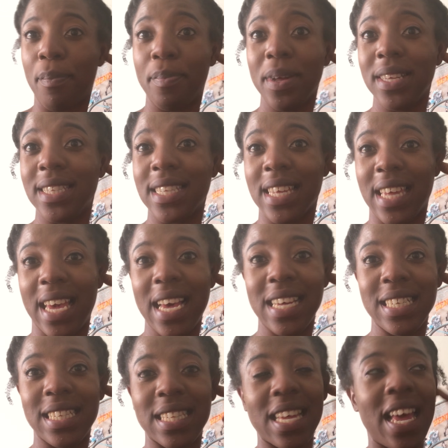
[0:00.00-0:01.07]
But
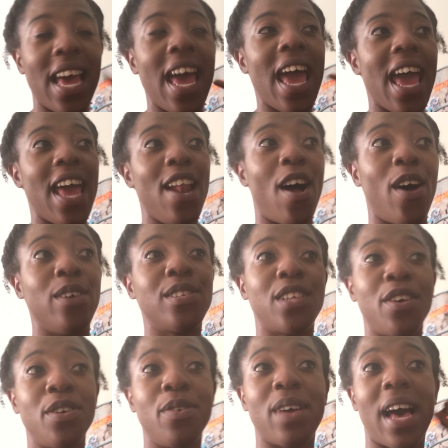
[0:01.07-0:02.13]
yes. And
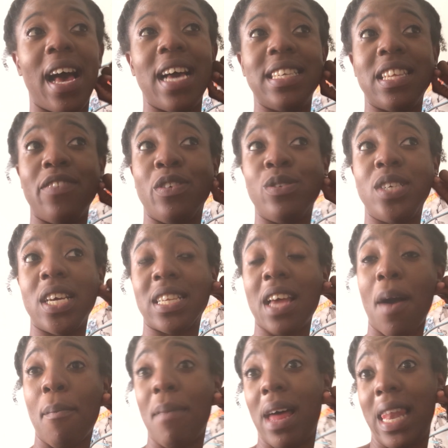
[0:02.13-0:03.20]
also, you guys, have you checked
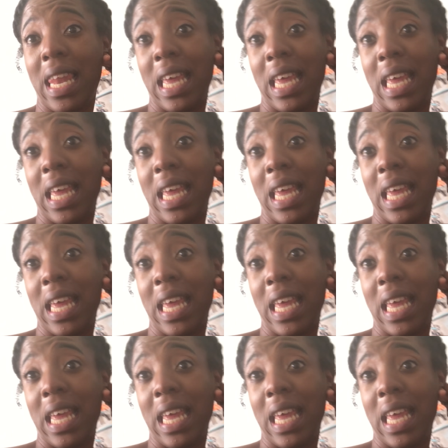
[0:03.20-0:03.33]
out my